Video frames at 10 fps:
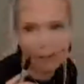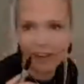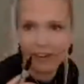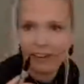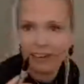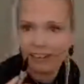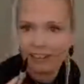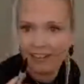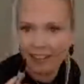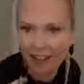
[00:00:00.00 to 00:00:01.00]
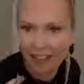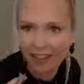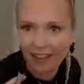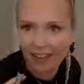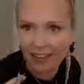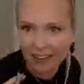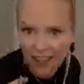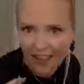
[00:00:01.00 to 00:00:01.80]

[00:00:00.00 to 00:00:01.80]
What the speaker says: Isle of Man, I think.